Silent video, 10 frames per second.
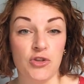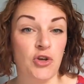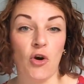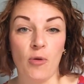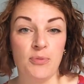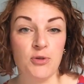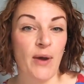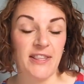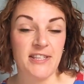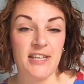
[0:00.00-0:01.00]
the top
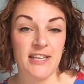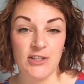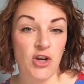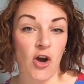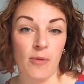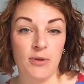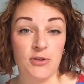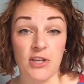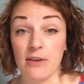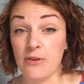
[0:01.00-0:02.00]
twenty chart
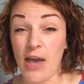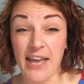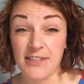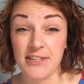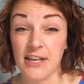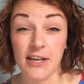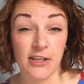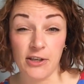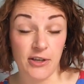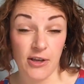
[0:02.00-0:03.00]
music if you hated
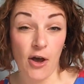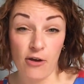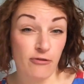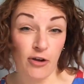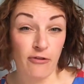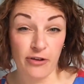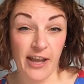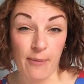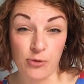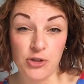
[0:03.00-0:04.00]
it over and over
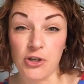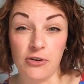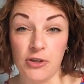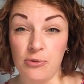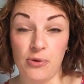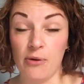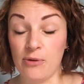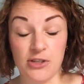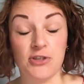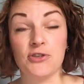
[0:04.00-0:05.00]
again, would you? You
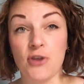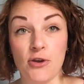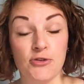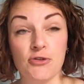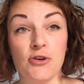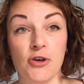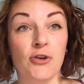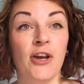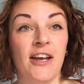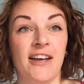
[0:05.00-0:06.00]
which is so
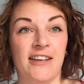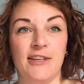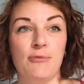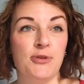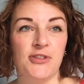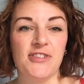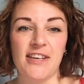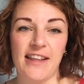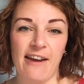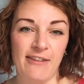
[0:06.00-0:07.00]
true. You wouldn't
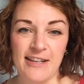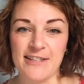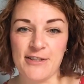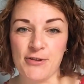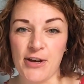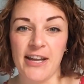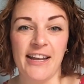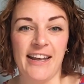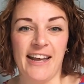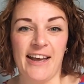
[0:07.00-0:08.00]
sit there and listen to it.
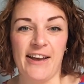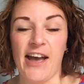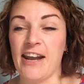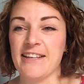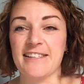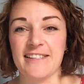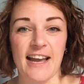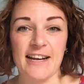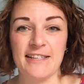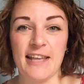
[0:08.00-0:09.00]
And it's
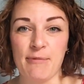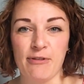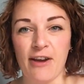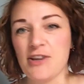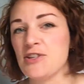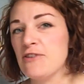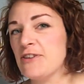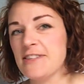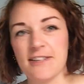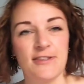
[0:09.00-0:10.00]
exactly the same with fashion.
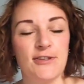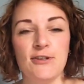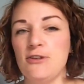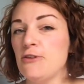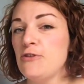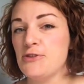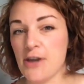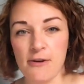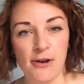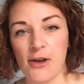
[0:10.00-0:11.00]
If it doesn't suit you, if you
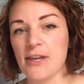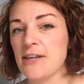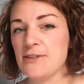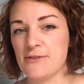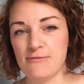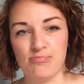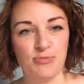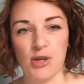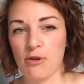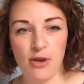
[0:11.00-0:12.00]
don't like it,
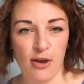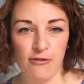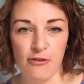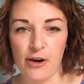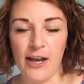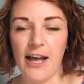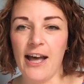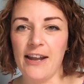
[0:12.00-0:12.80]
don't go for it.